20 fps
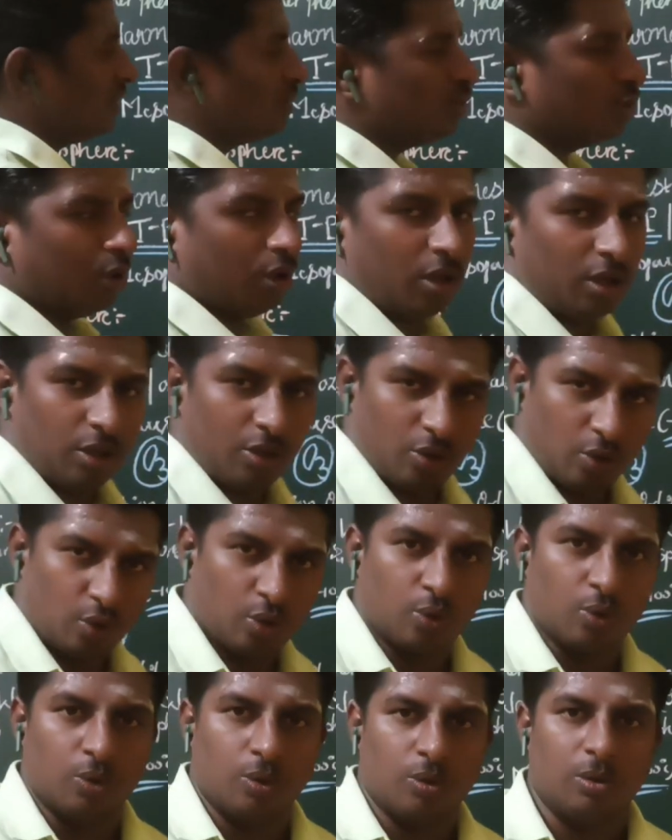you all
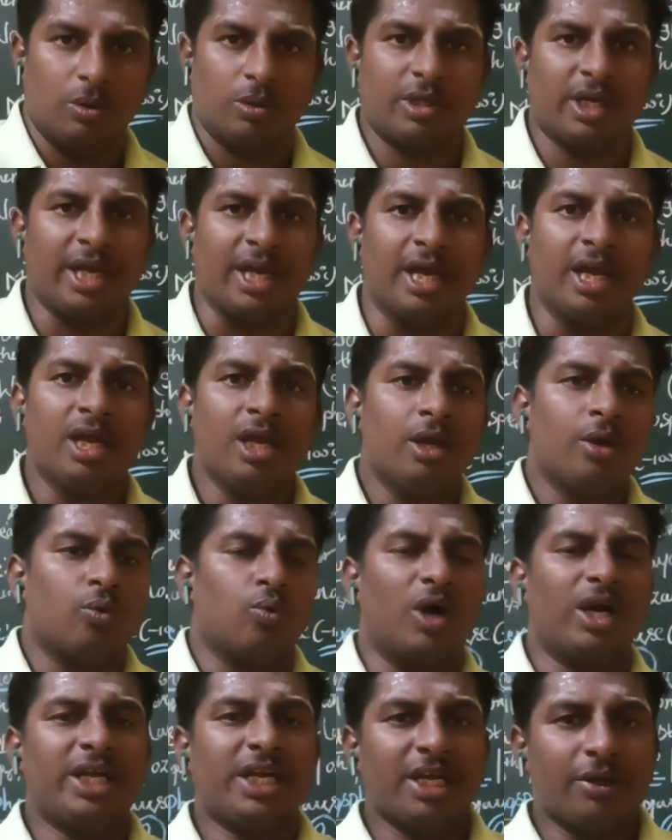know. Okay,
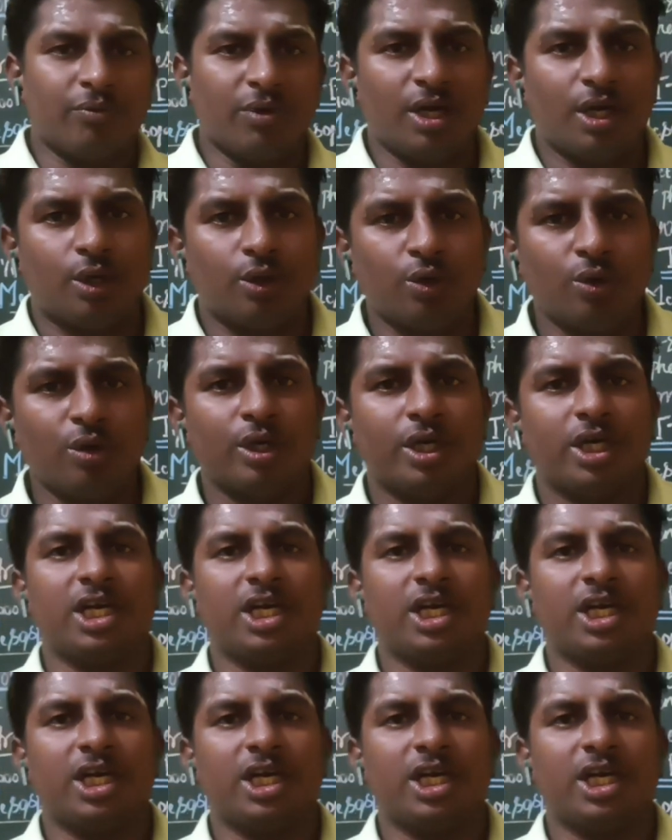what it will do?